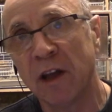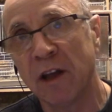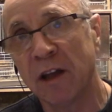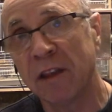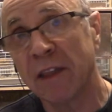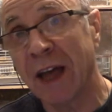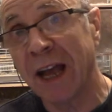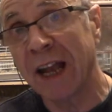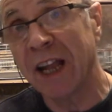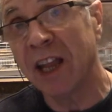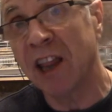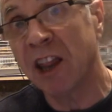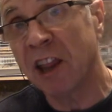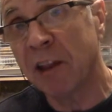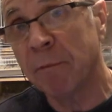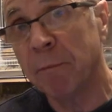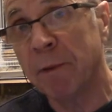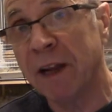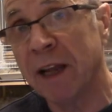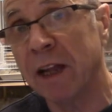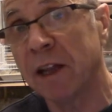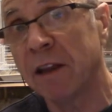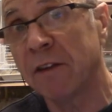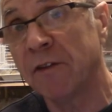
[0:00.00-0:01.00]
that is
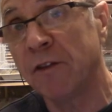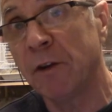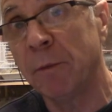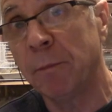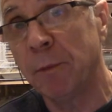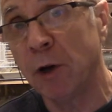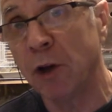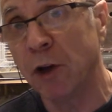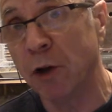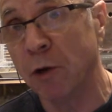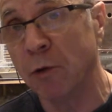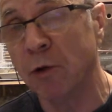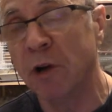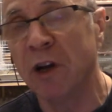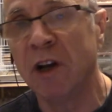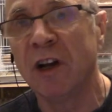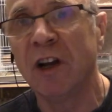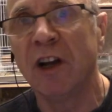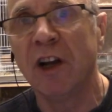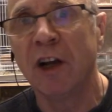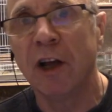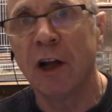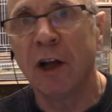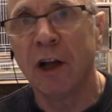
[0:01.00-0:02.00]
split for blue.
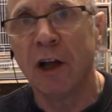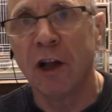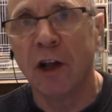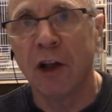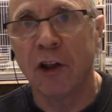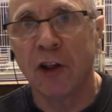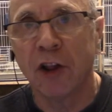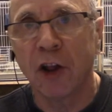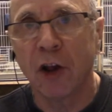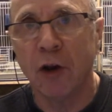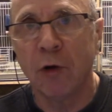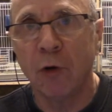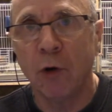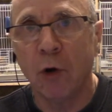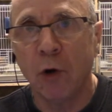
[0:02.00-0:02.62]
So